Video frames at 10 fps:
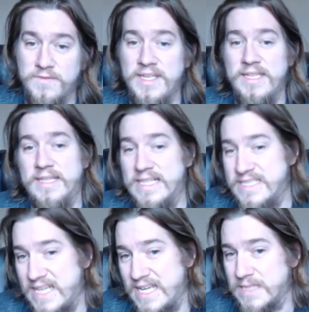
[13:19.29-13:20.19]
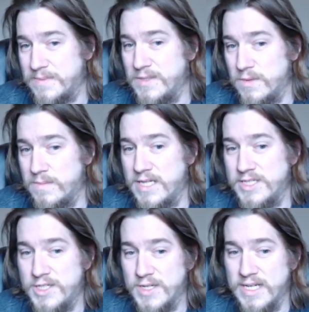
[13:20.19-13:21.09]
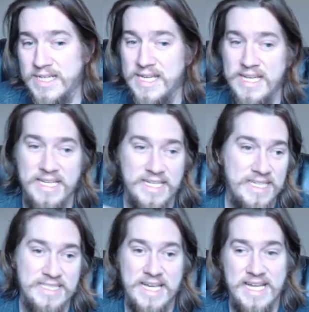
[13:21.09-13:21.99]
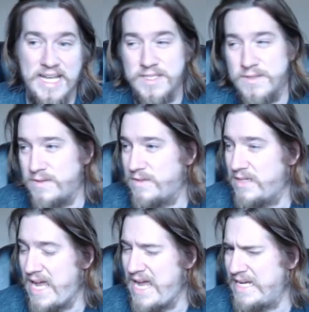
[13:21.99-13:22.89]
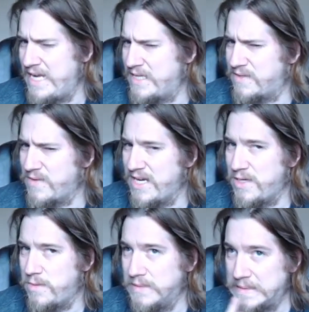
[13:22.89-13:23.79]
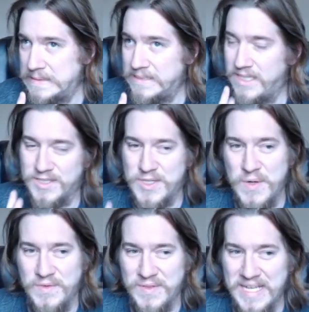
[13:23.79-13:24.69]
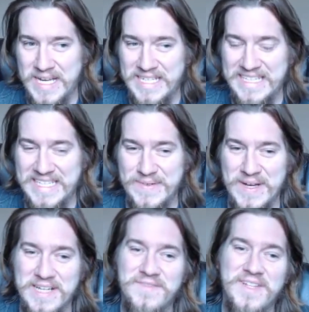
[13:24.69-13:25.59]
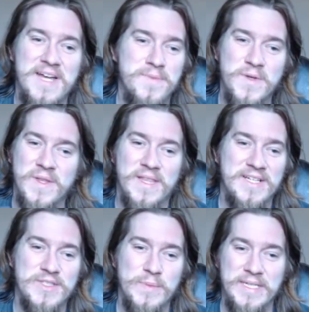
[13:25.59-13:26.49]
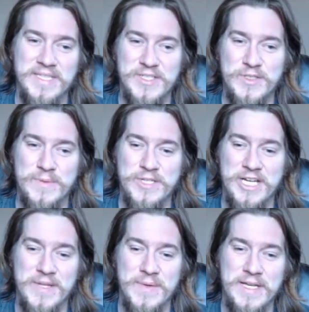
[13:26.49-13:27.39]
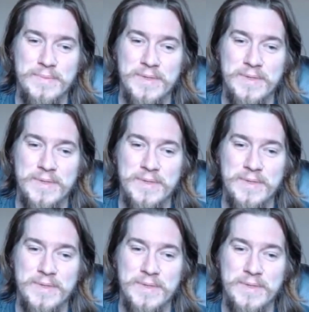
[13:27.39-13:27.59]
Vin. Like I said, he's been doing Monster Train. He's at House of Random. Hopefully I get that right. If not, both the links will be in the description anyway.